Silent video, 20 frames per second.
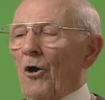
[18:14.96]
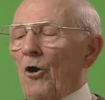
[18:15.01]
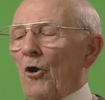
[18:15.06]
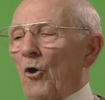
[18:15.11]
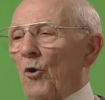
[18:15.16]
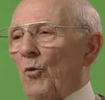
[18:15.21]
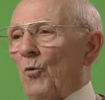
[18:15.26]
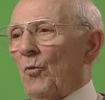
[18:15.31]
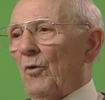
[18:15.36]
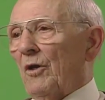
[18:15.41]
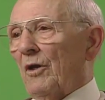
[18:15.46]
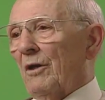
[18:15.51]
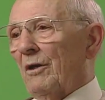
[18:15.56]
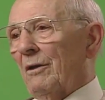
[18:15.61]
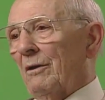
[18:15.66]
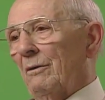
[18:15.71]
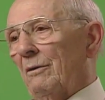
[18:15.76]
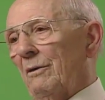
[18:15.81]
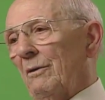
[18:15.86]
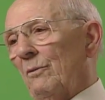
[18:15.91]
Oh,
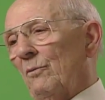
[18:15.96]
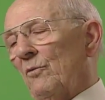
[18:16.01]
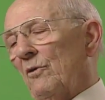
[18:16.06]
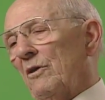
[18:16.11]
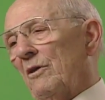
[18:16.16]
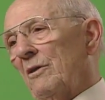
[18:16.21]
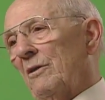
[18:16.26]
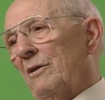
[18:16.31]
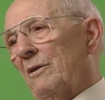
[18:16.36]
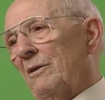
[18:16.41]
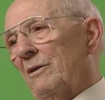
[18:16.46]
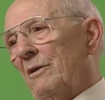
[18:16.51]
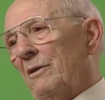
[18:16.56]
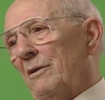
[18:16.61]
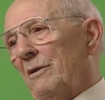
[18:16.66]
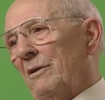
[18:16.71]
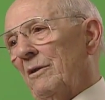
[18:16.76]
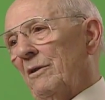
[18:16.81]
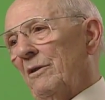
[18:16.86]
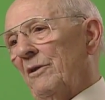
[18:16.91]
well,
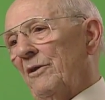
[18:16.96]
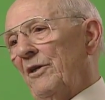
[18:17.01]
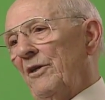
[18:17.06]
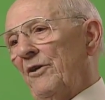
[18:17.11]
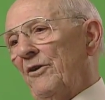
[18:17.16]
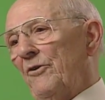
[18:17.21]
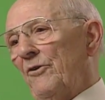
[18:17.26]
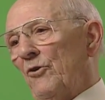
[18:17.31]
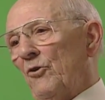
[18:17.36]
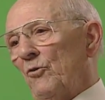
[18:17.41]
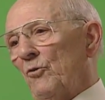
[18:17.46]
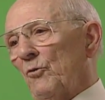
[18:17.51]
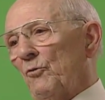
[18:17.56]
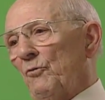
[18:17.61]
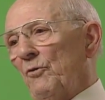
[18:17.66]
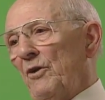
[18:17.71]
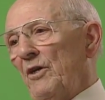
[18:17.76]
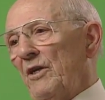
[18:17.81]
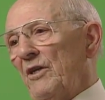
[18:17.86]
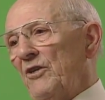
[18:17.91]
here in Oak
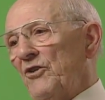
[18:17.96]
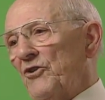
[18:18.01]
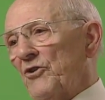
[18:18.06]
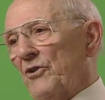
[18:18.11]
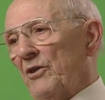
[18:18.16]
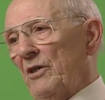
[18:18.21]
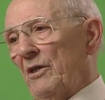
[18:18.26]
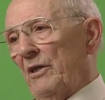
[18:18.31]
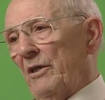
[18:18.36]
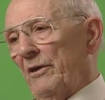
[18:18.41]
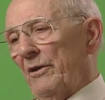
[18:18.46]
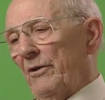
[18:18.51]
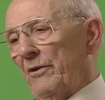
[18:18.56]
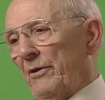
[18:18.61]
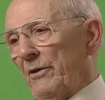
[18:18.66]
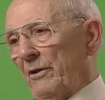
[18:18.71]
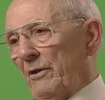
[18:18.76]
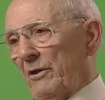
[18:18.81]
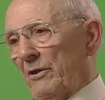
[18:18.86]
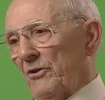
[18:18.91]
Ridge and
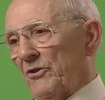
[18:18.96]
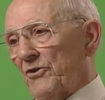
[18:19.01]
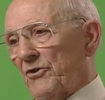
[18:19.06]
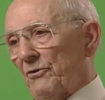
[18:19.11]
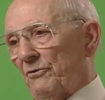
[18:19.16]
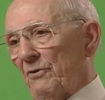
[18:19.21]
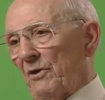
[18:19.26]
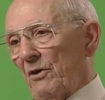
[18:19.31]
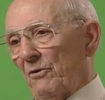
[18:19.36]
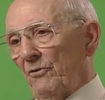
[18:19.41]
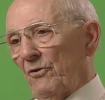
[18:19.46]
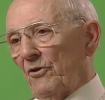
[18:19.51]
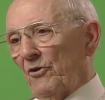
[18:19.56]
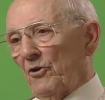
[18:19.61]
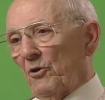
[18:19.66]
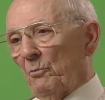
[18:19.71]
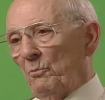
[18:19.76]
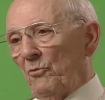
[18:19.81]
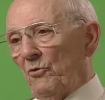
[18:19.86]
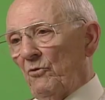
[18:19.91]
in surrounding
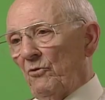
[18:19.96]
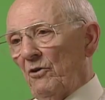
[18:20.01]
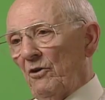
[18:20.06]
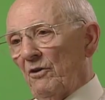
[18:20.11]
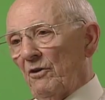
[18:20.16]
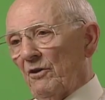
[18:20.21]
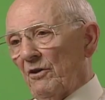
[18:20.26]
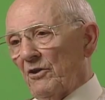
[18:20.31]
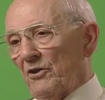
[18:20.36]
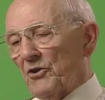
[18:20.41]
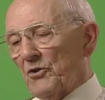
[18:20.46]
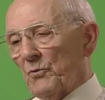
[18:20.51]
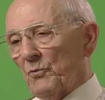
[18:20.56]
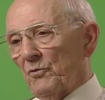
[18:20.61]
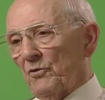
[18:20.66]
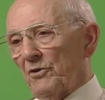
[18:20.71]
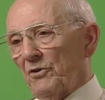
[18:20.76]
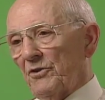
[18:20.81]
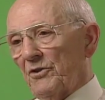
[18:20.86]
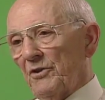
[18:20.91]
communities
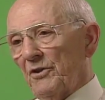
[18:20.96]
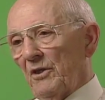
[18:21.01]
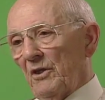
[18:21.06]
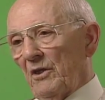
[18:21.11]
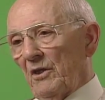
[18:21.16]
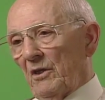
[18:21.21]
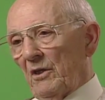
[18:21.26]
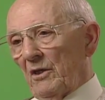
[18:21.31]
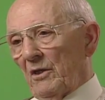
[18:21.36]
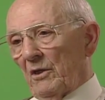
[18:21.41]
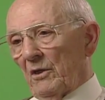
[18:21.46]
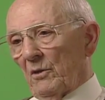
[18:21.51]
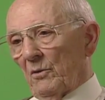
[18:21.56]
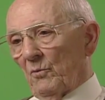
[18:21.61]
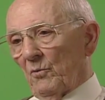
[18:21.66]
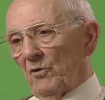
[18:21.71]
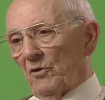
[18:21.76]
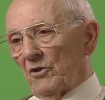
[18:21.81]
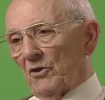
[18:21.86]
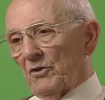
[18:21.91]
was
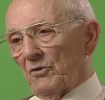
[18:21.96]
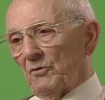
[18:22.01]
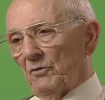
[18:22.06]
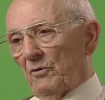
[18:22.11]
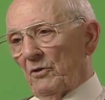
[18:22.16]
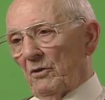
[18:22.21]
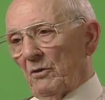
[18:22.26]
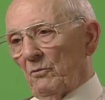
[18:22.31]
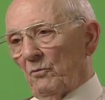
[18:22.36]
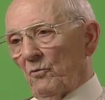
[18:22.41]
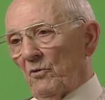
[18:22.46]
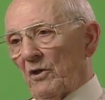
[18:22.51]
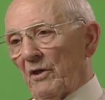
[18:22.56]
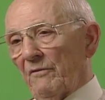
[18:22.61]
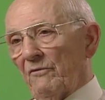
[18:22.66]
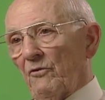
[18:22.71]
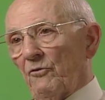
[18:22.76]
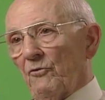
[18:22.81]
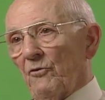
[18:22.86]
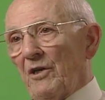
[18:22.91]
one
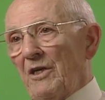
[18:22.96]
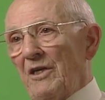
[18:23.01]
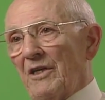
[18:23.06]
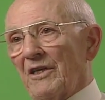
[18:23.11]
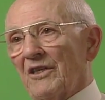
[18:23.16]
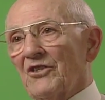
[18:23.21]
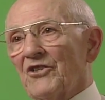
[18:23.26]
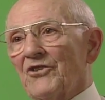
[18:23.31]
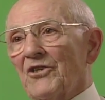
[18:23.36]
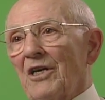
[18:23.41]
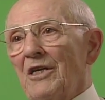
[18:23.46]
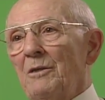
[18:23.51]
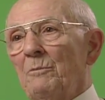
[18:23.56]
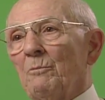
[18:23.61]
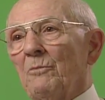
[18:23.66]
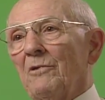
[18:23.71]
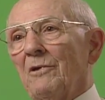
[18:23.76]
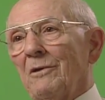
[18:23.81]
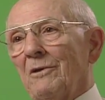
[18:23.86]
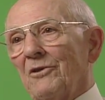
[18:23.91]
of great
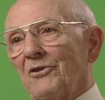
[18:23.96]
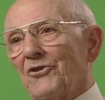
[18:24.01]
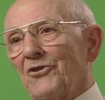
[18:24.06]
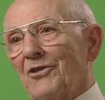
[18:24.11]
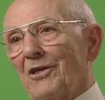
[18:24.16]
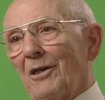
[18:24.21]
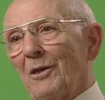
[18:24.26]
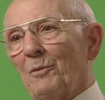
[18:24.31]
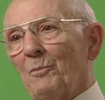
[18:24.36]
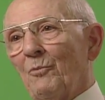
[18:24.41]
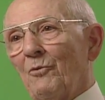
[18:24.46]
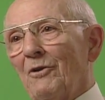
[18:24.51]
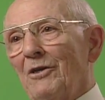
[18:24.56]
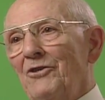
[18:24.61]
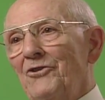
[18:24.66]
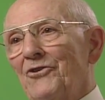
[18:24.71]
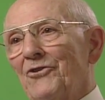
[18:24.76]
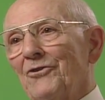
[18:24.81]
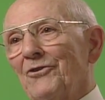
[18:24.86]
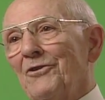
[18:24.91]
excitement and
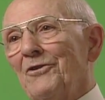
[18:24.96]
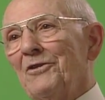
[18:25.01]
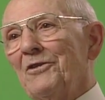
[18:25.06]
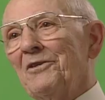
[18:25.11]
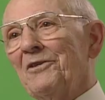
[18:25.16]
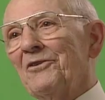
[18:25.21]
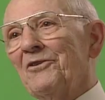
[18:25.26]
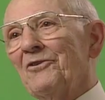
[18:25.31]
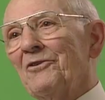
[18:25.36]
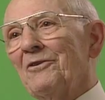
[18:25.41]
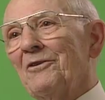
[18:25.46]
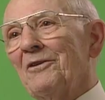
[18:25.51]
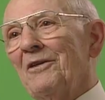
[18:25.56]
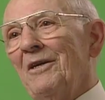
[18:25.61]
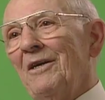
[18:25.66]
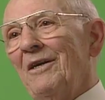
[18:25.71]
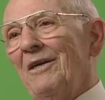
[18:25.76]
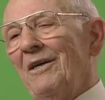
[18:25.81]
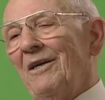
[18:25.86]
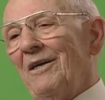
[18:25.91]
celebration,
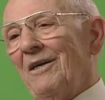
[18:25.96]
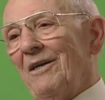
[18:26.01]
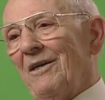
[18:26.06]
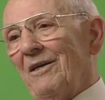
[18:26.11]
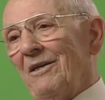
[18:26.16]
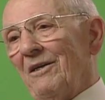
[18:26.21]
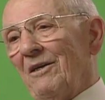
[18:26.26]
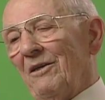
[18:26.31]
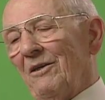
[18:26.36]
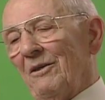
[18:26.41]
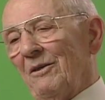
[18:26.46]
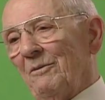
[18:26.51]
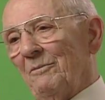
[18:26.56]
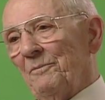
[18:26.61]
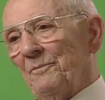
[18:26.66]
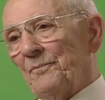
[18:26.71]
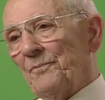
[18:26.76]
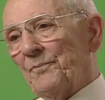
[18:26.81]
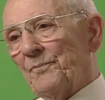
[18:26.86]
and